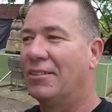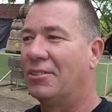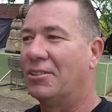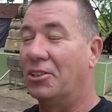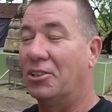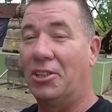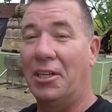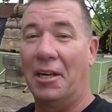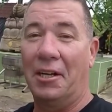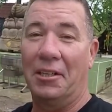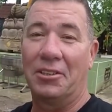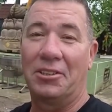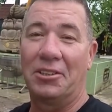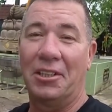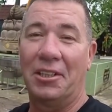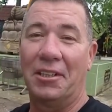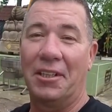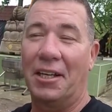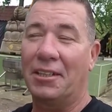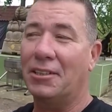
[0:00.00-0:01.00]
to
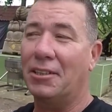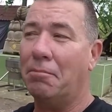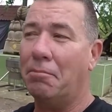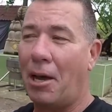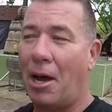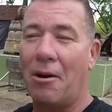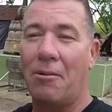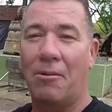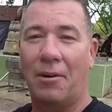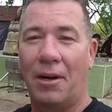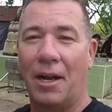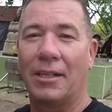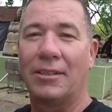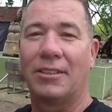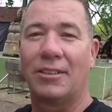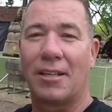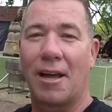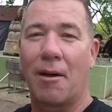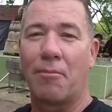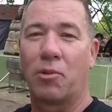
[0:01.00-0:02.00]
Tennessee, that's about when I
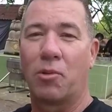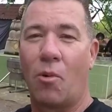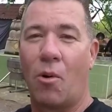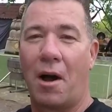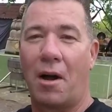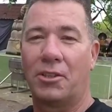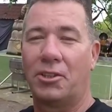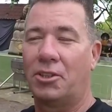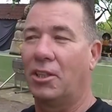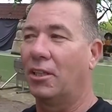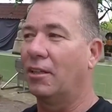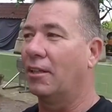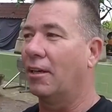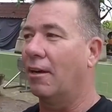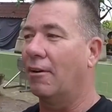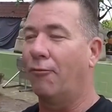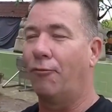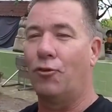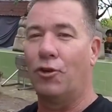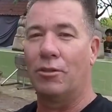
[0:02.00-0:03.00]
stopped watching
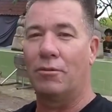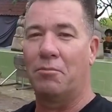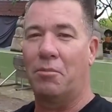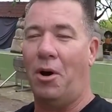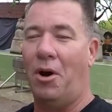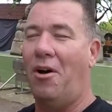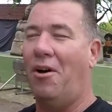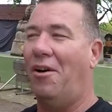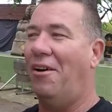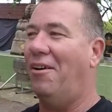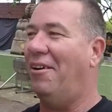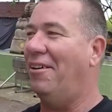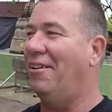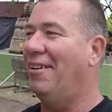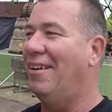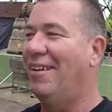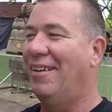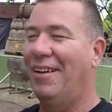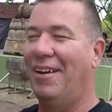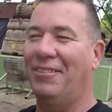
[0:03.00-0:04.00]
football.
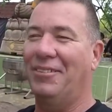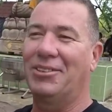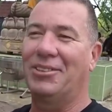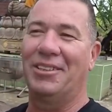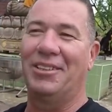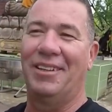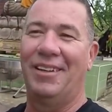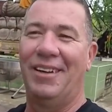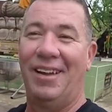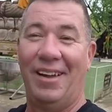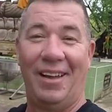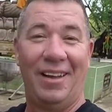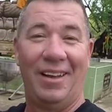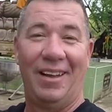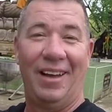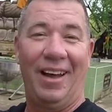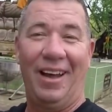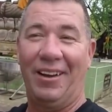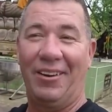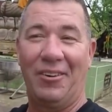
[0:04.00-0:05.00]

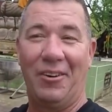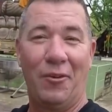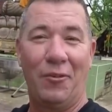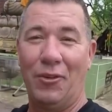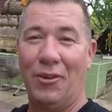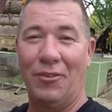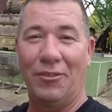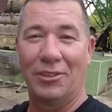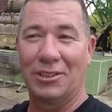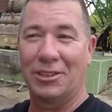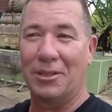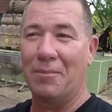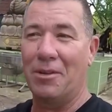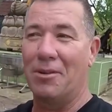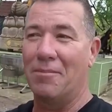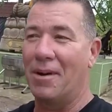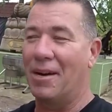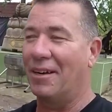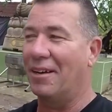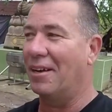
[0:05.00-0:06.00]
I don't know if some of
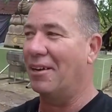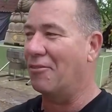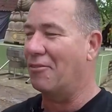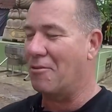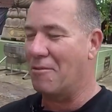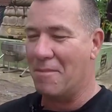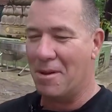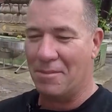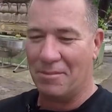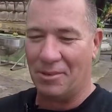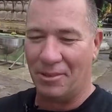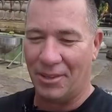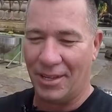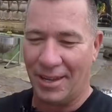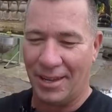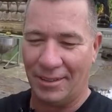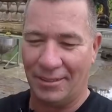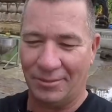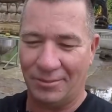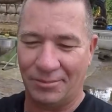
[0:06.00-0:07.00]
you might not even remember
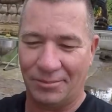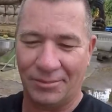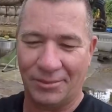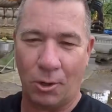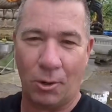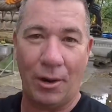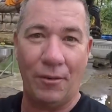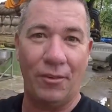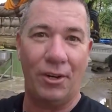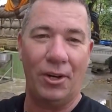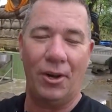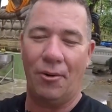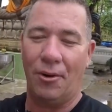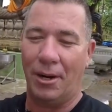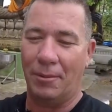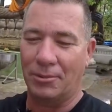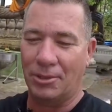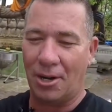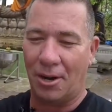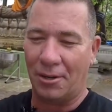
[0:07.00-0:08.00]
that or even know
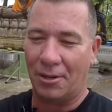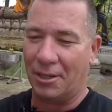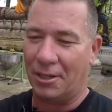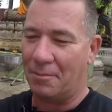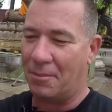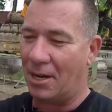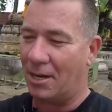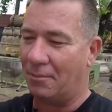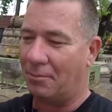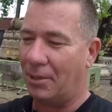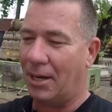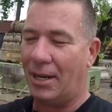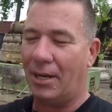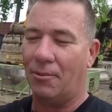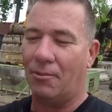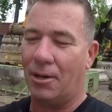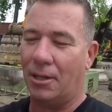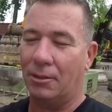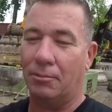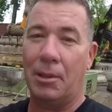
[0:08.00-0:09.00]
what I'm talking about. But
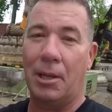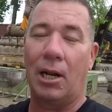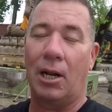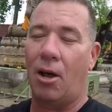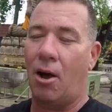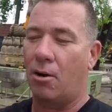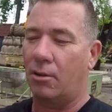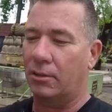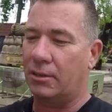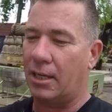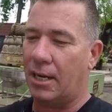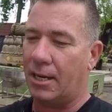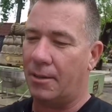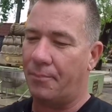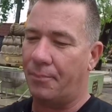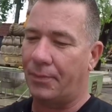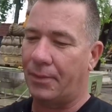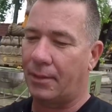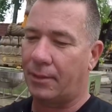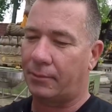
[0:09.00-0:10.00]
anyway, it's been a long
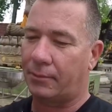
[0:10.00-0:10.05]
time.